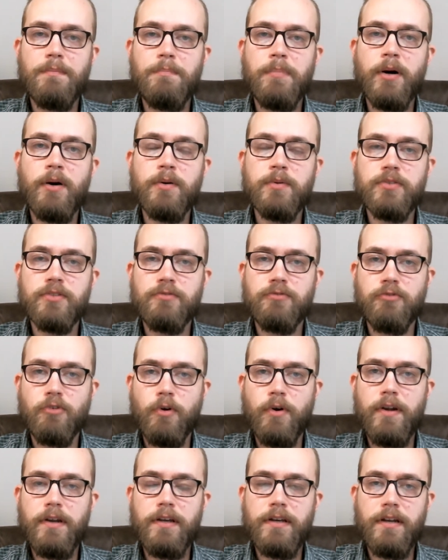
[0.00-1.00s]

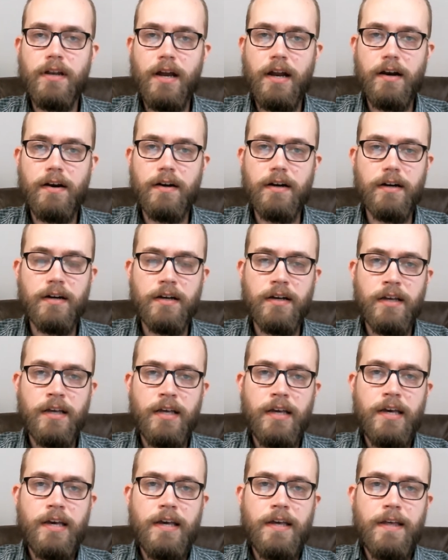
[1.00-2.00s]
post-Freudian era,
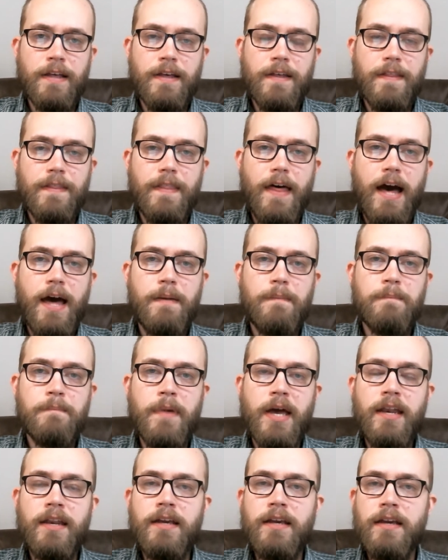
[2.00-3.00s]
that
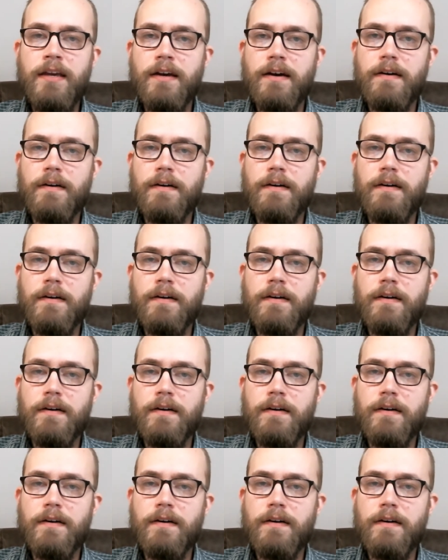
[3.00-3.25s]
many